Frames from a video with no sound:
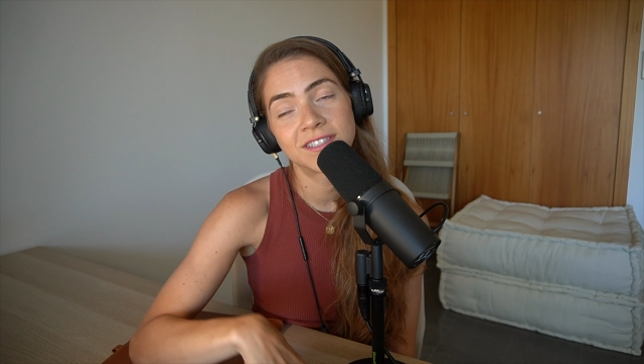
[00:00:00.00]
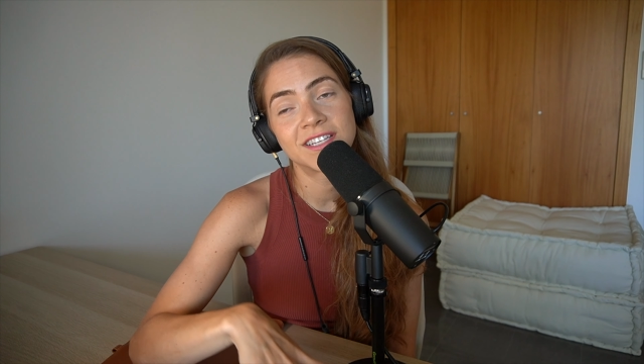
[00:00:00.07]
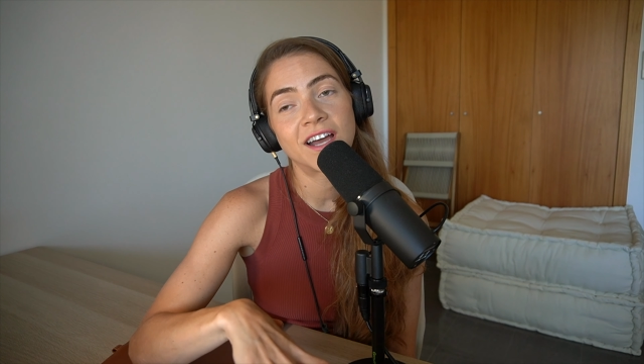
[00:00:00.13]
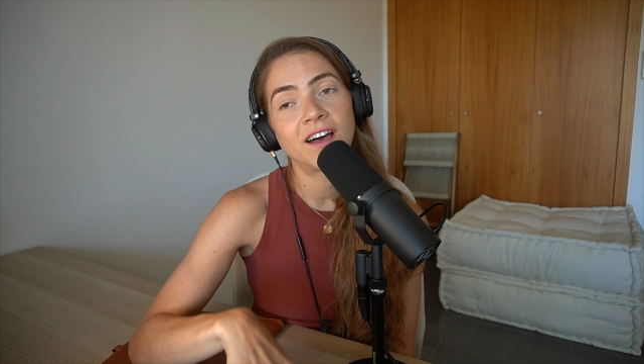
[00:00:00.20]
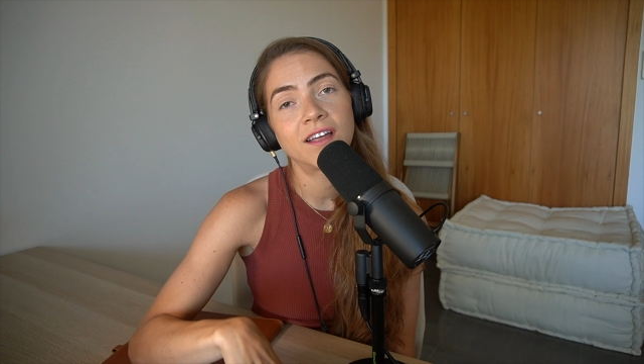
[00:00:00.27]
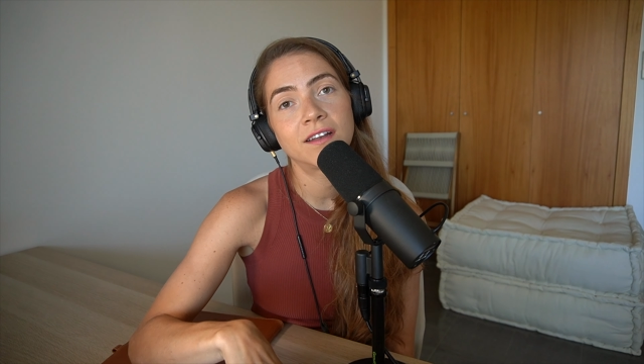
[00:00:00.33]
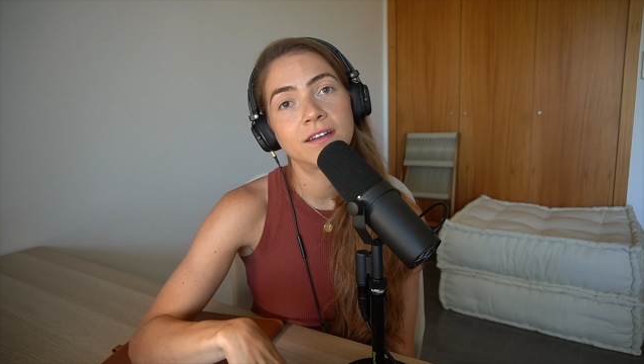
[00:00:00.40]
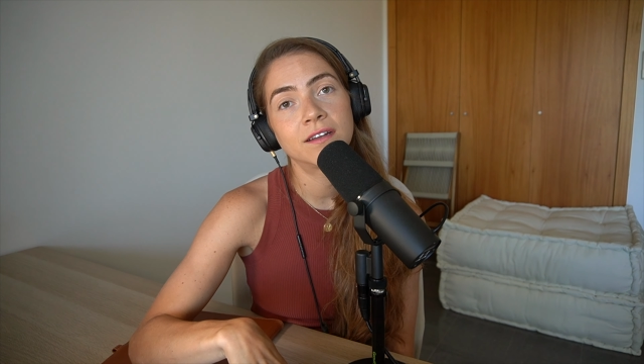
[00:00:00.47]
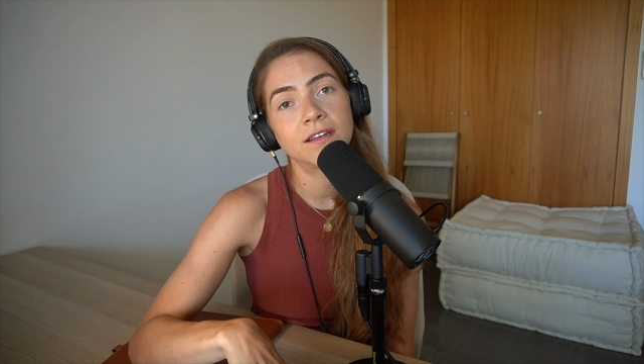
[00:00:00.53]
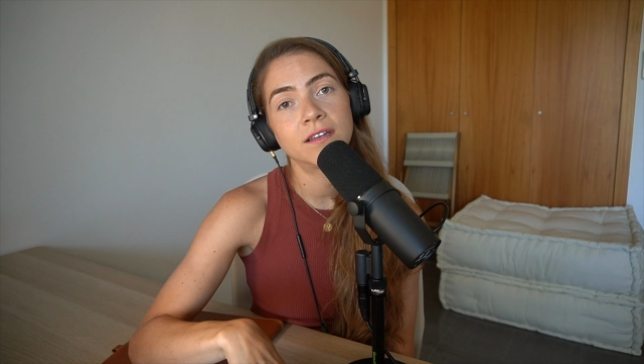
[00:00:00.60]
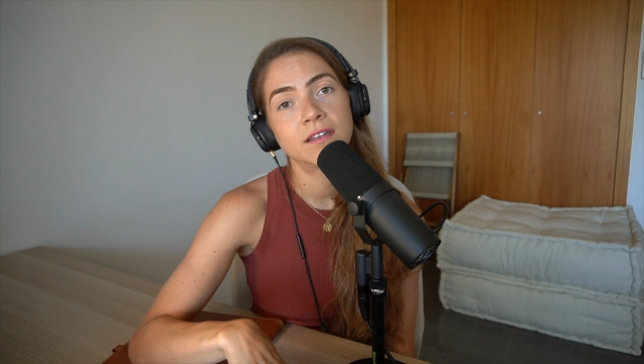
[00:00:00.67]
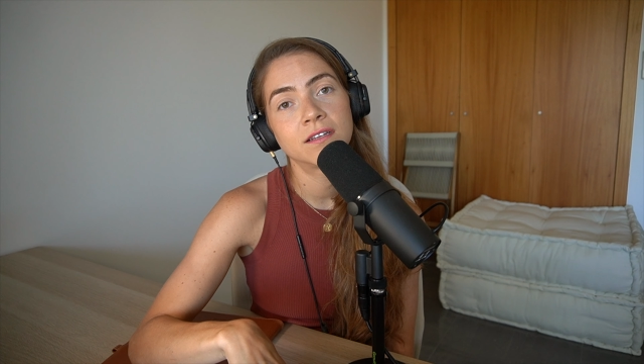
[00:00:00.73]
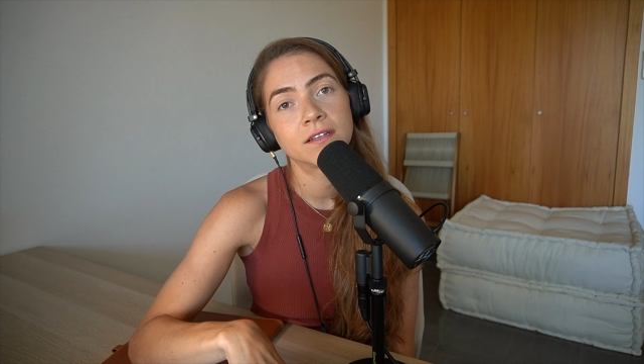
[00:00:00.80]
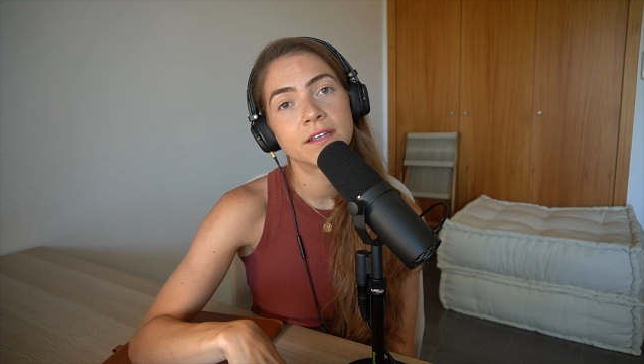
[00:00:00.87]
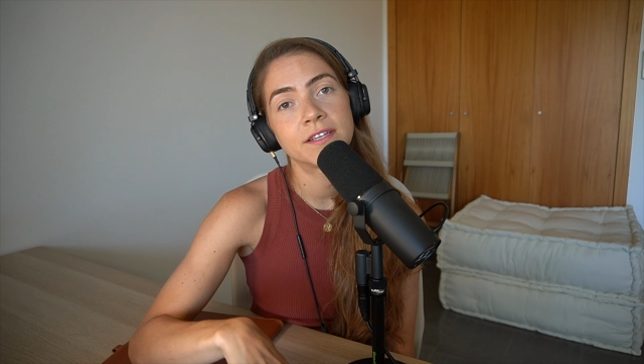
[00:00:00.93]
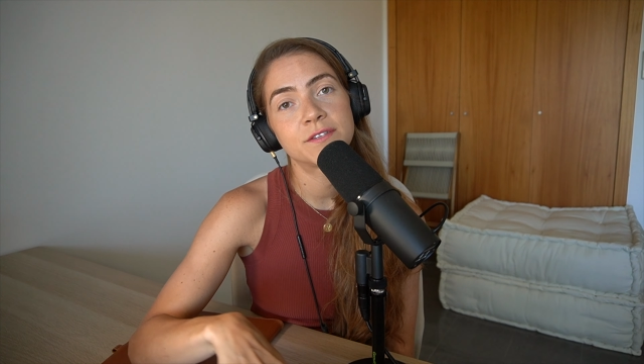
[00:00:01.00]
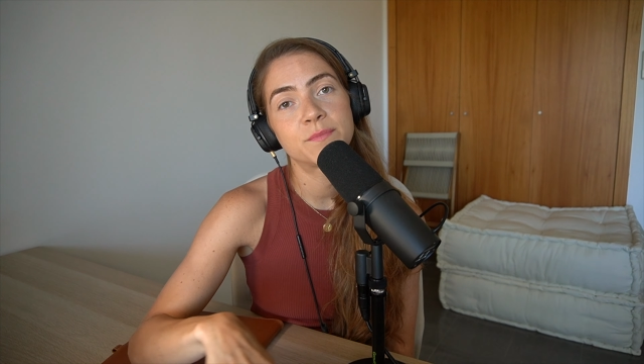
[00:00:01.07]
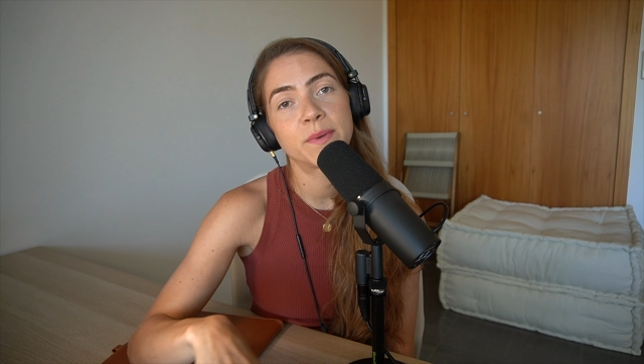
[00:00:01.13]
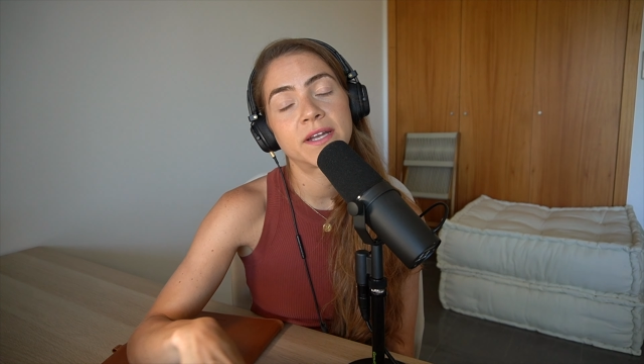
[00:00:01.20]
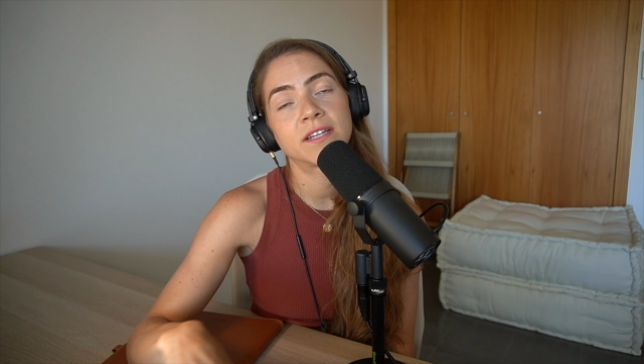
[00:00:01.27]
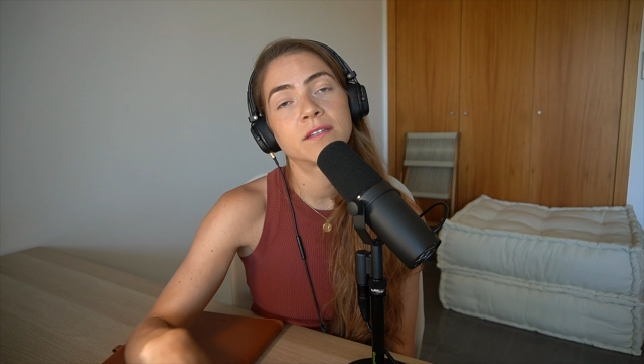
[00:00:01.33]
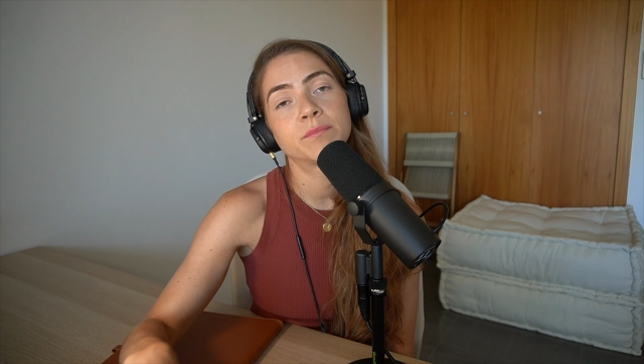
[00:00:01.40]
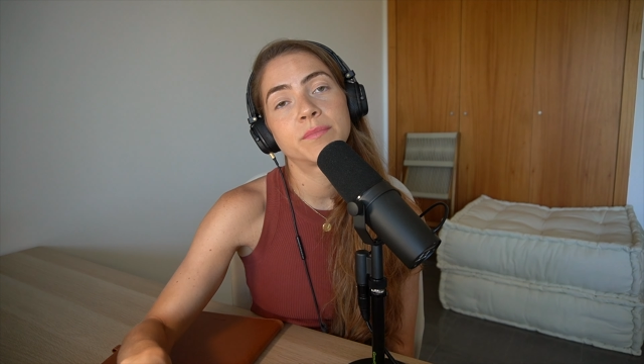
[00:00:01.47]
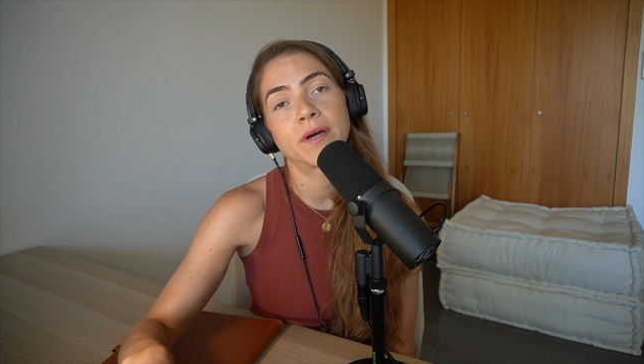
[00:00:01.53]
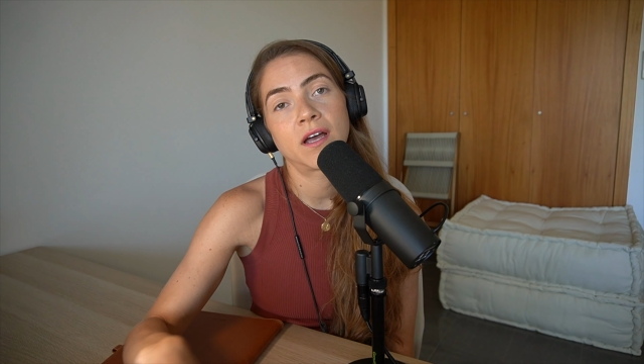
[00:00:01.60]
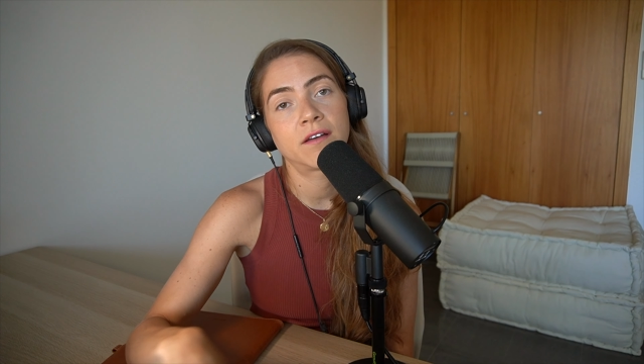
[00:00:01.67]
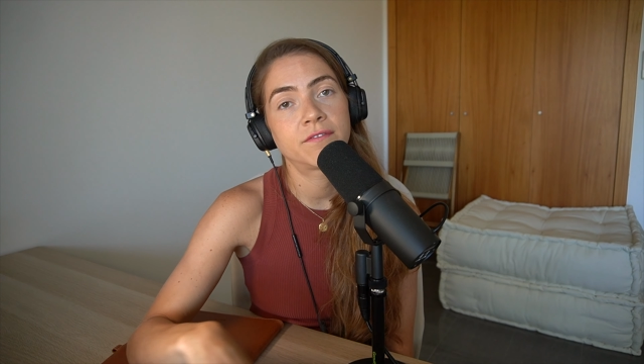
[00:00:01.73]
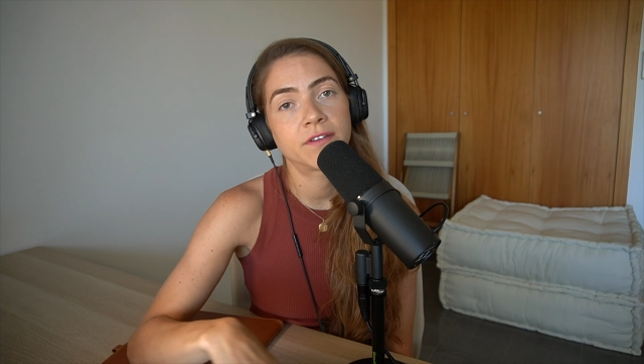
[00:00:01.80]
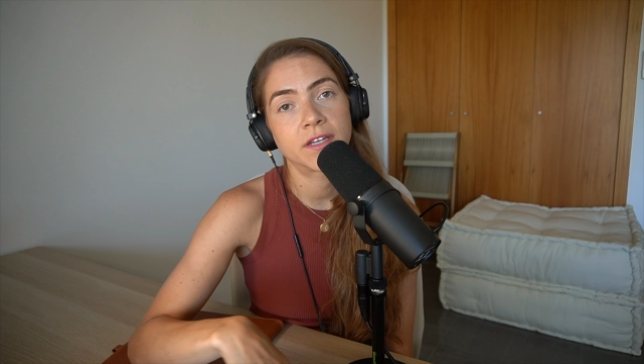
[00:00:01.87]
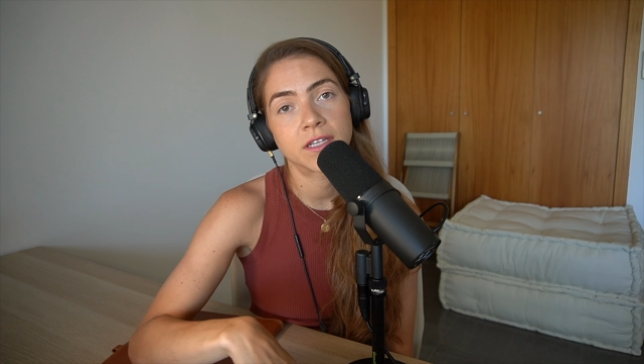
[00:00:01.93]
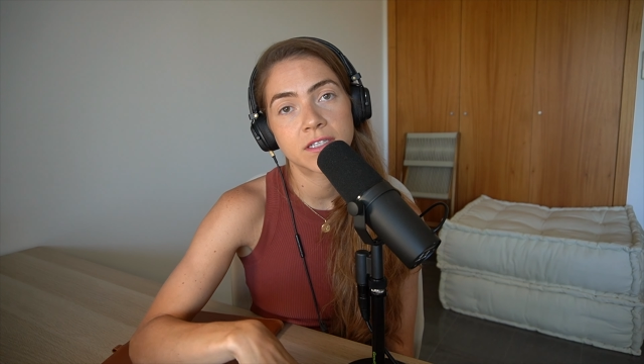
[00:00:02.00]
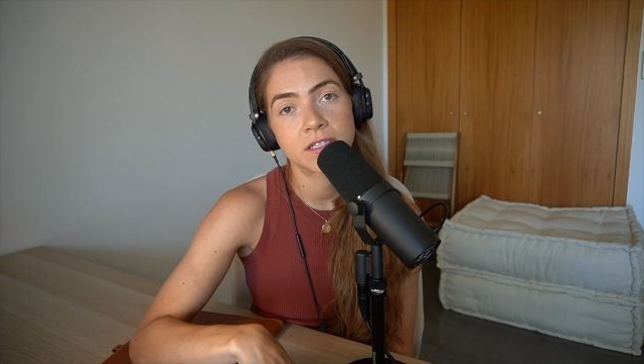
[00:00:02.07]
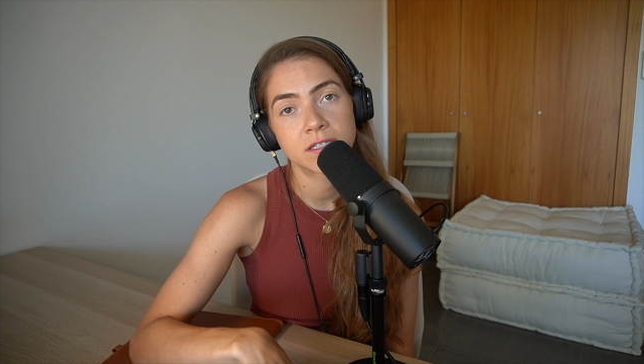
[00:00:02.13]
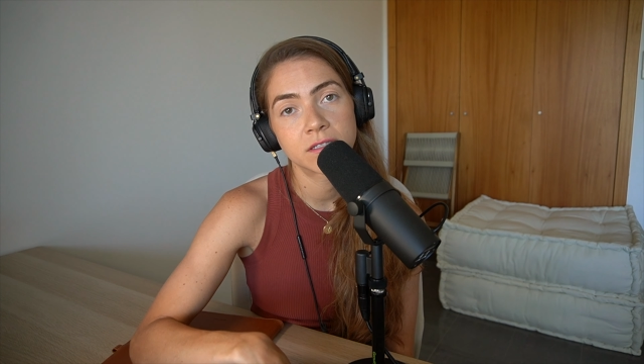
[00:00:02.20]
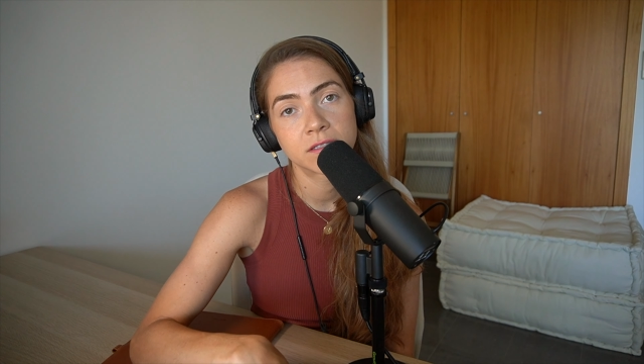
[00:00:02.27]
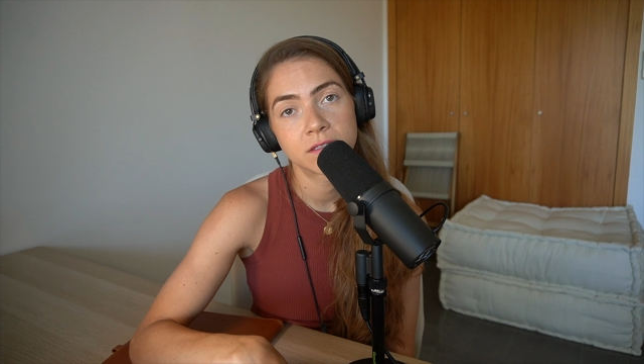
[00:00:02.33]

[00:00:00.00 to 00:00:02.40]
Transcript: Done is better than perfect